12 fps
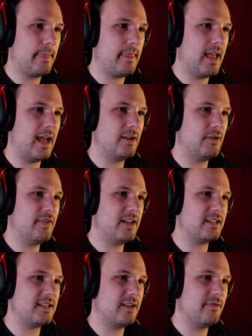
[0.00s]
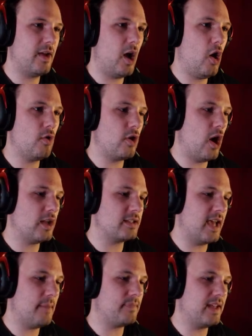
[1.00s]
Yeah, I don't think there's anything. Oh god,
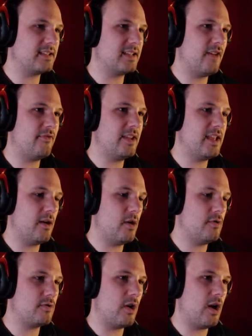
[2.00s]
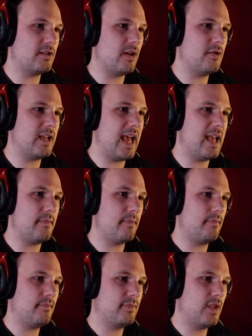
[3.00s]
yep, that's definitely... Oh god, okay.
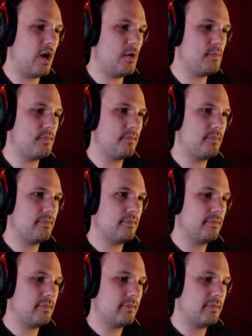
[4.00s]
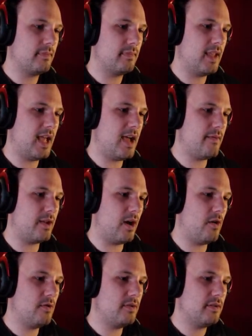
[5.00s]
No. There we
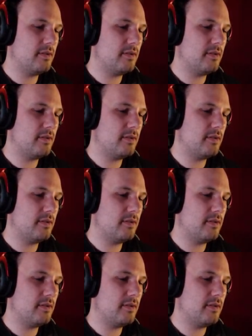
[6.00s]
go.